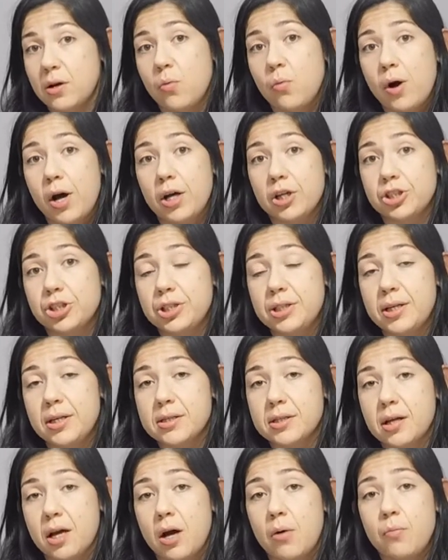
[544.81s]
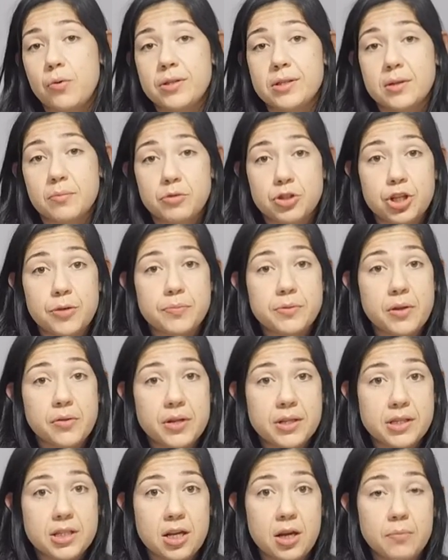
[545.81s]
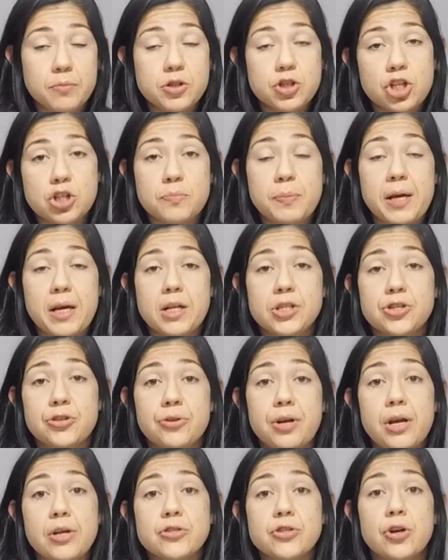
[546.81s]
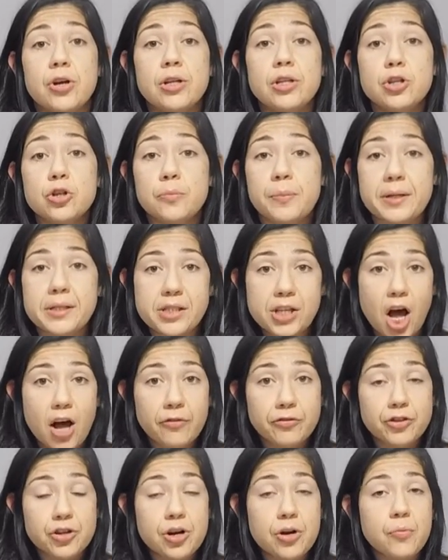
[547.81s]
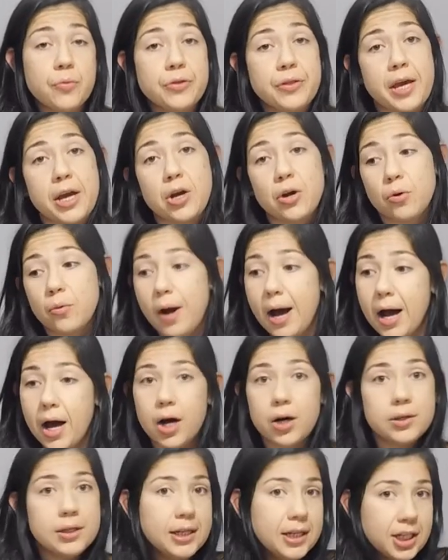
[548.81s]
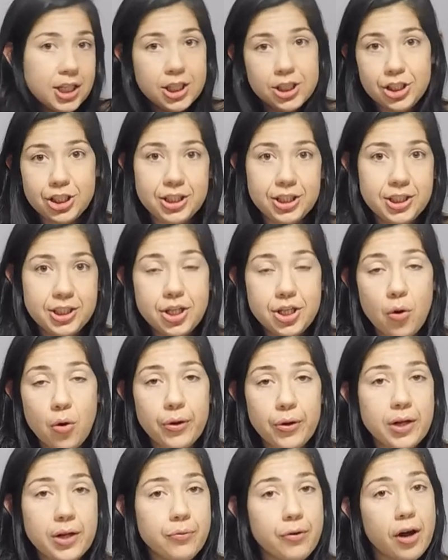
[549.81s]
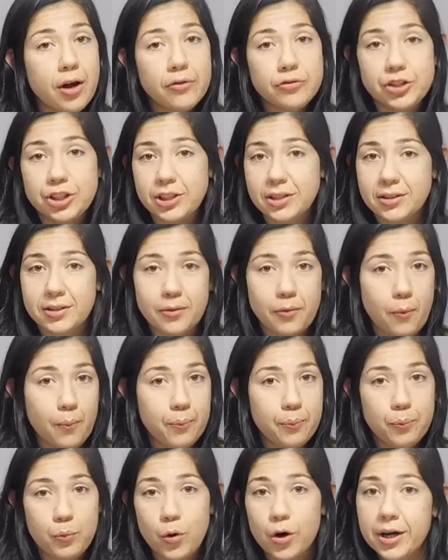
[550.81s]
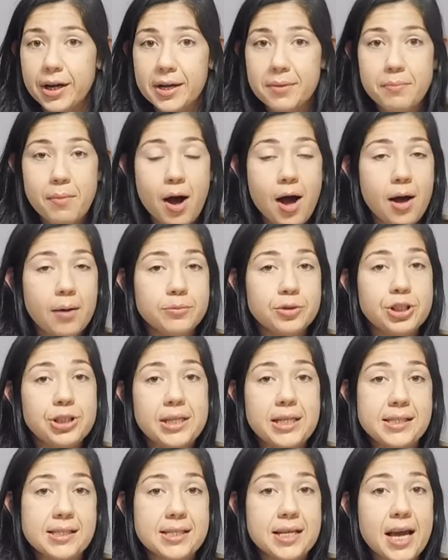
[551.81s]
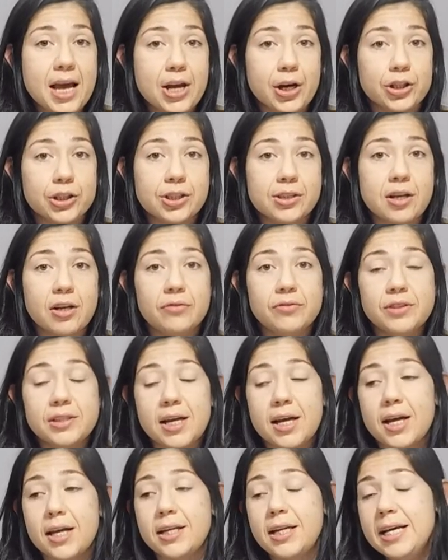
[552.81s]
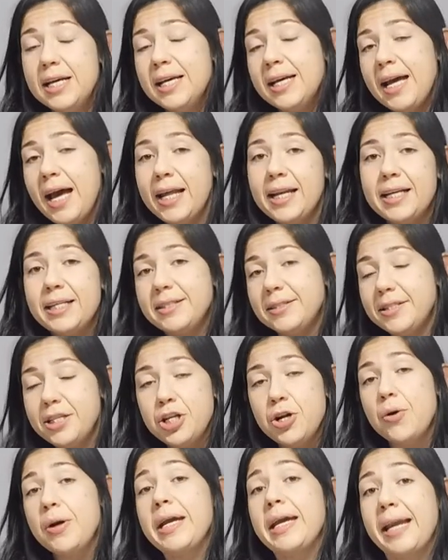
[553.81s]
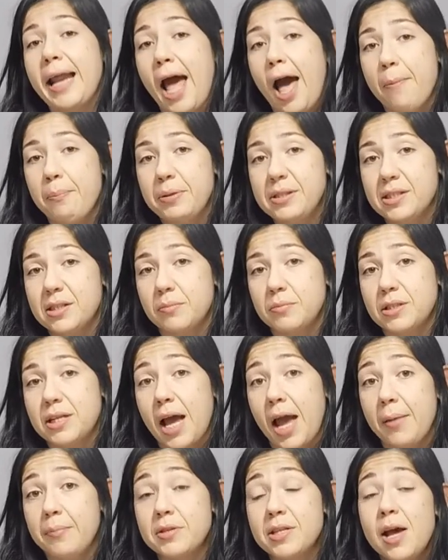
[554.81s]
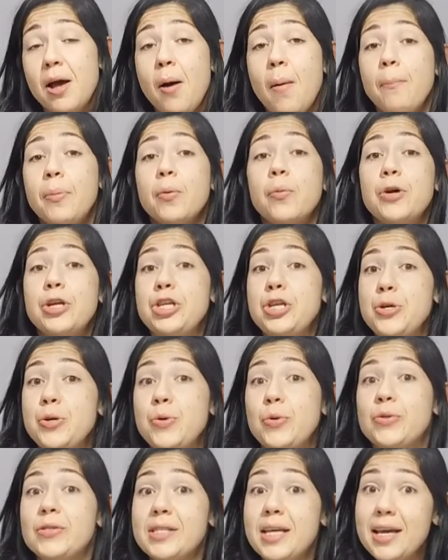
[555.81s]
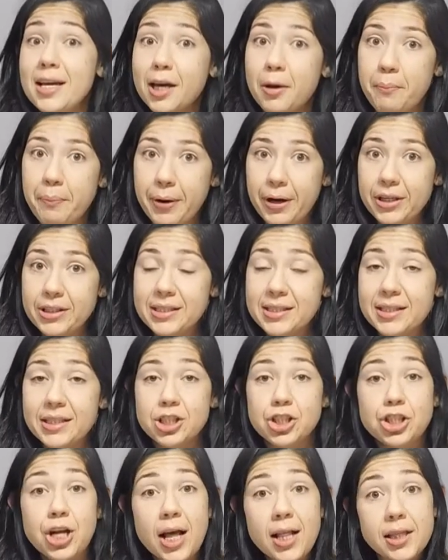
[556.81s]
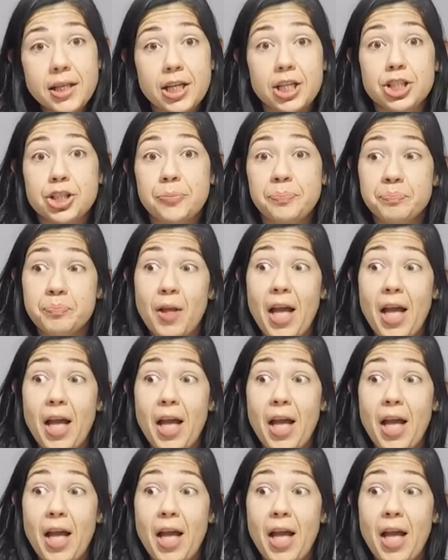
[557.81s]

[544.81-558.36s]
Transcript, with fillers: in a while she does come with some chips on the tips just because her nails are a little bit softer when they grow out. She's, you know, really rough. She's working mom she needs to get her stuff done and it you know it can happen sometimes but when you see it compared to the gelish